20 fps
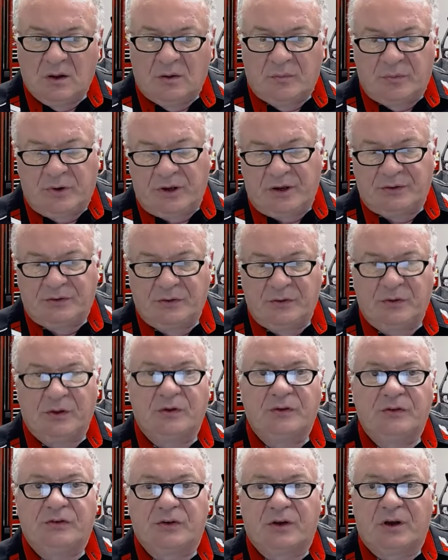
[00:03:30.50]
But do
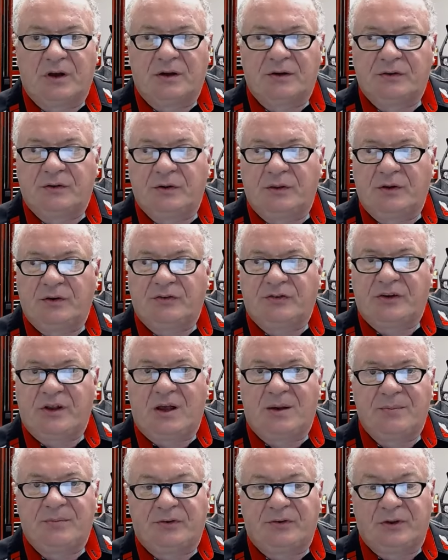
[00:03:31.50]
those
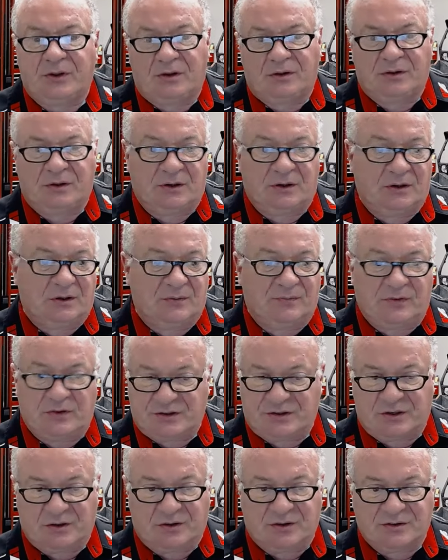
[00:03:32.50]
steps. And then if it
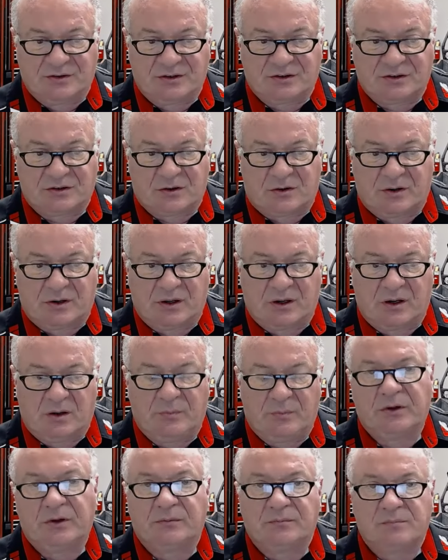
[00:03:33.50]
still isn't starting
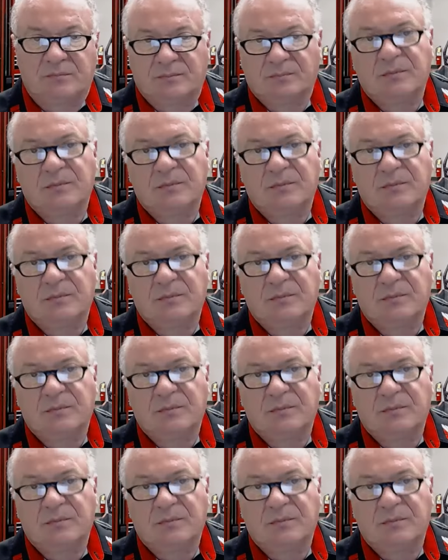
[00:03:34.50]
up, then